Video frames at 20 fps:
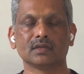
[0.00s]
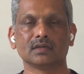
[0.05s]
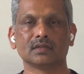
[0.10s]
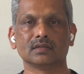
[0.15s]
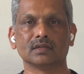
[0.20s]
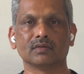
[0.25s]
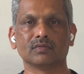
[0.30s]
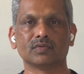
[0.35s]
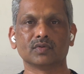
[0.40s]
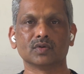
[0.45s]

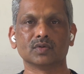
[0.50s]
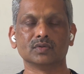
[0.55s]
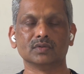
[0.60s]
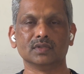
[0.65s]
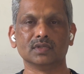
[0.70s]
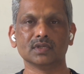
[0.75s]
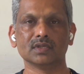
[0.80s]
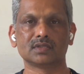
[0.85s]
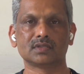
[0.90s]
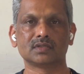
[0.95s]
Therefore
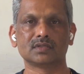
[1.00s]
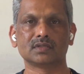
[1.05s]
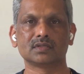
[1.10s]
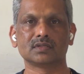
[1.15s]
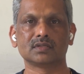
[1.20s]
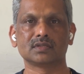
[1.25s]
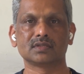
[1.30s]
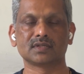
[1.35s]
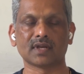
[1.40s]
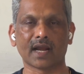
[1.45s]
this
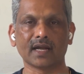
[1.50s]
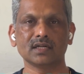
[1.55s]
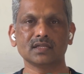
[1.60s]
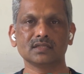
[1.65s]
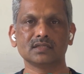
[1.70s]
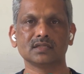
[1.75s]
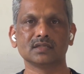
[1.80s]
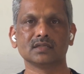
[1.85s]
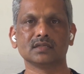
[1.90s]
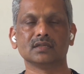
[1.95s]

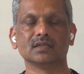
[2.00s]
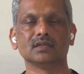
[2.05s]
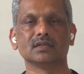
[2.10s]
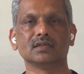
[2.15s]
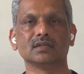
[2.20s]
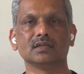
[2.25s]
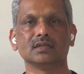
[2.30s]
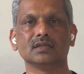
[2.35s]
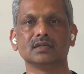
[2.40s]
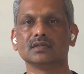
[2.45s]
strategy
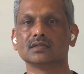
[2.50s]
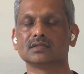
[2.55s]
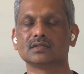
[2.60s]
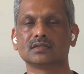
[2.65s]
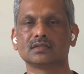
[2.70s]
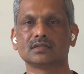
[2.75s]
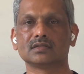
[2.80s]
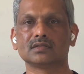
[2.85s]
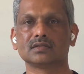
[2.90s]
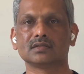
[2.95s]

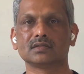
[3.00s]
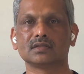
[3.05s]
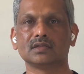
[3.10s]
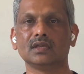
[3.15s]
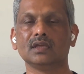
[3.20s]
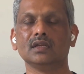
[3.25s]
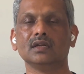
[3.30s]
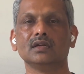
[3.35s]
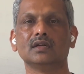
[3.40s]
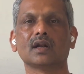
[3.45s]
is
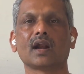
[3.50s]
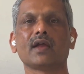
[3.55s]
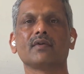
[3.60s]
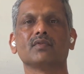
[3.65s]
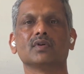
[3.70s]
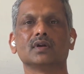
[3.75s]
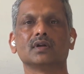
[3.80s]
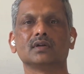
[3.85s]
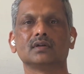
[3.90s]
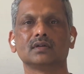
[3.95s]
key
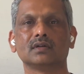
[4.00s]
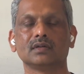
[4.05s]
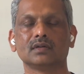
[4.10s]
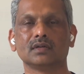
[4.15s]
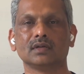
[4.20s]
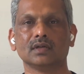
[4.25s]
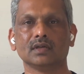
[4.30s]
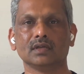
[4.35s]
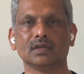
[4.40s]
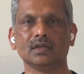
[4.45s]
driver
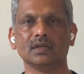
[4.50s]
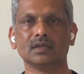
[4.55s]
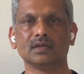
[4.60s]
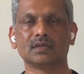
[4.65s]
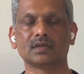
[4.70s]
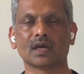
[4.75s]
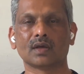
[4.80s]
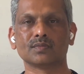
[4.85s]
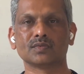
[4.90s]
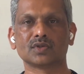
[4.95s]
in
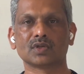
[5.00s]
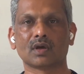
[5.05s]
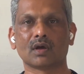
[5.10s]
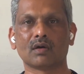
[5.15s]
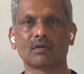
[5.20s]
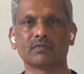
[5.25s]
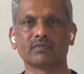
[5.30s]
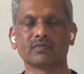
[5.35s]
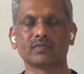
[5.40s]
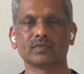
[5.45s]
terms
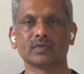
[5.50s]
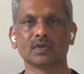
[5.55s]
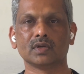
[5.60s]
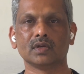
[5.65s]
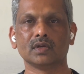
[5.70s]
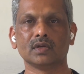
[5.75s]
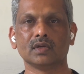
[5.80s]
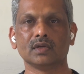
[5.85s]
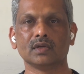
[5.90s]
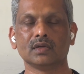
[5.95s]
of
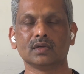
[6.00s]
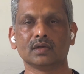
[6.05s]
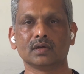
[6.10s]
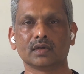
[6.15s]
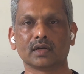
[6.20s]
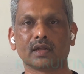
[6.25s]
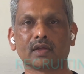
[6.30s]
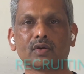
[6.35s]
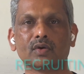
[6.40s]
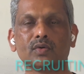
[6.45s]

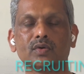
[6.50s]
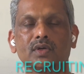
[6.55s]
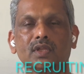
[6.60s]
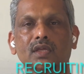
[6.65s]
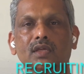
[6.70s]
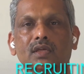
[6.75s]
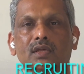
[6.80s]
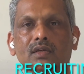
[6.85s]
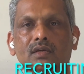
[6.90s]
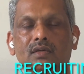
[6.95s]

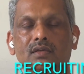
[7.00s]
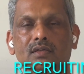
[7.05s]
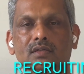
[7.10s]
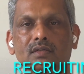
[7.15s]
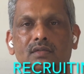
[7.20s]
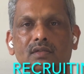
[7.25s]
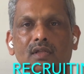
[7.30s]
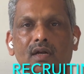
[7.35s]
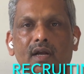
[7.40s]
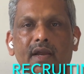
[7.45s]
recruiting
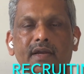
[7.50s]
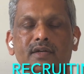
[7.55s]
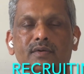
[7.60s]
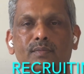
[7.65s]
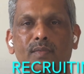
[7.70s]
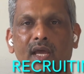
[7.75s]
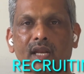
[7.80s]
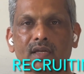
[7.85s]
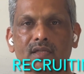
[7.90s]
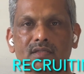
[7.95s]
the right
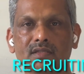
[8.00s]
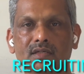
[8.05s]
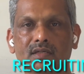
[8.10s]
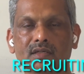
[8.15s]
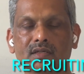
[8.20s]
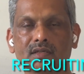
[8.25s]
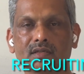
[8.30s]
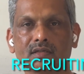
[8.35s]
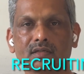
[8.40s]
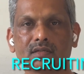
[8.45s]

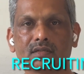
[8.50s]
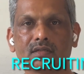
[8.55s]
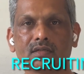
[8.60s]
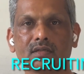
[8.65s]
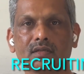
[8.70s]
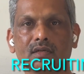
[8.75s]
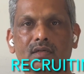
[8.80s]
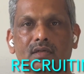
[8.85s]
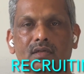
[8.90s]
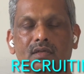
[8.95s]
manager,
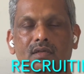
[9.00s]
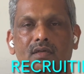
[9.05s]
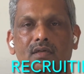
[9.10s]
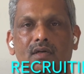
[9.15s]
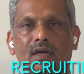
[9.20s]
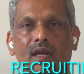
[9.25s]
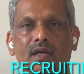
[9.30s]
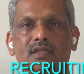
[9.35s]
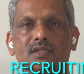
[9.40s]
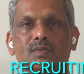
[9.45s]

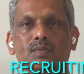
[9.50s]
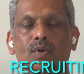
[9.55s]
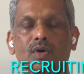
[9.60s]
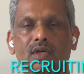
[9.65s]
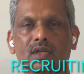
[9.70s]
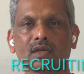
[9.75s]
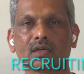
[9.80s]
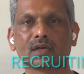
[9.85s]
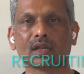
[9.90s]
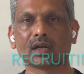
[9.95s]
right
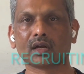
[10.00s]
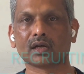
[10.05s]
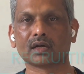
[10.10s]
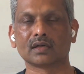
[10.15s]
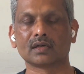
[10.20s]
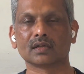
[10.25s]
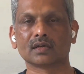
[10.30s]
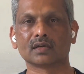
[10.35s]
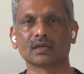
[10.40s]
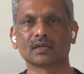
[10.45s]
sporting
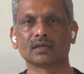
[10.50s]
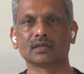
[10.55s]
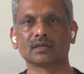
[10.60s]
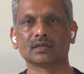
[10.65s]
director,